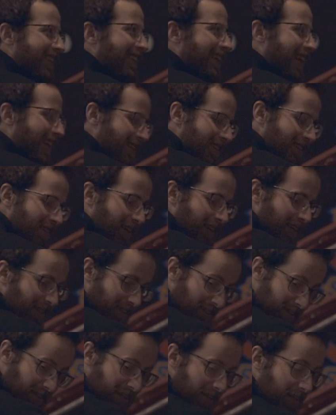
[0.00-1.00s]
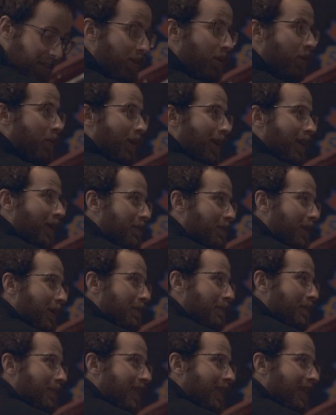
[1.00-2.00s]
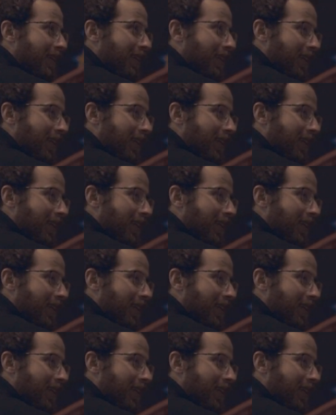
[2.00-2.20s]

Yes, I can see the new welder. It's a nice